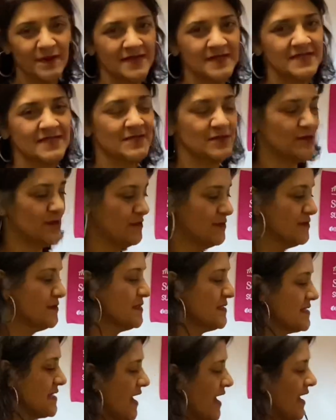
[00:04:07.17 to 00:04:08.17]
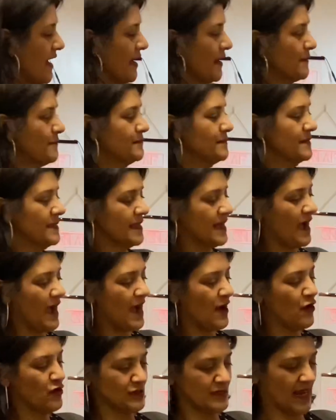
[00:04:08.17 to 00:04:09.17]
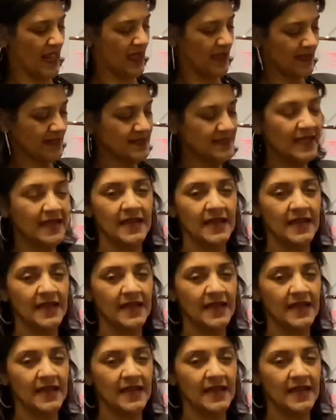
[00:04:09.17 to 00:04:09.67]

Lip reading: Stores online.